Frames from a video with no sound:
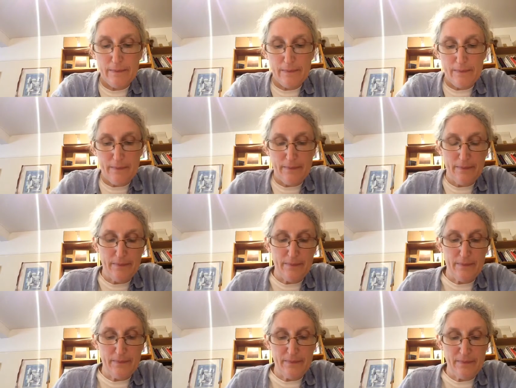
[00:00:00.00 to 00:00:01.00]

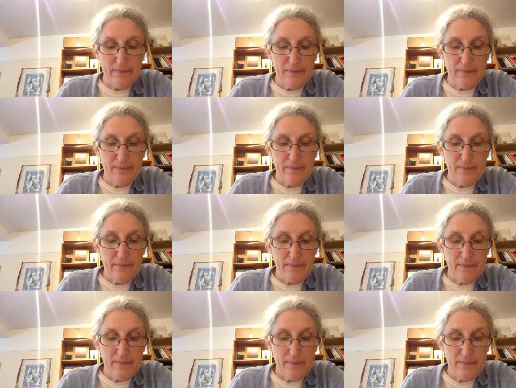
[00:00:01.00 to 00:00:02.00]

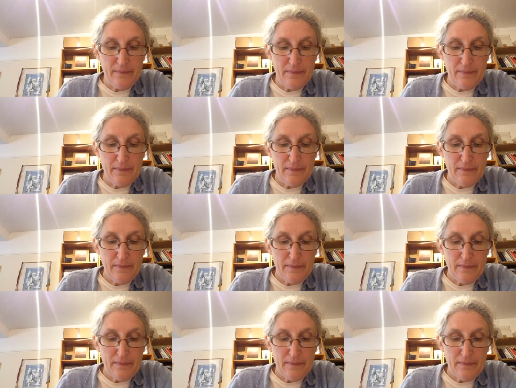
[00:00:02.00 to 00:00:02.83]
No one is speaking in this clip.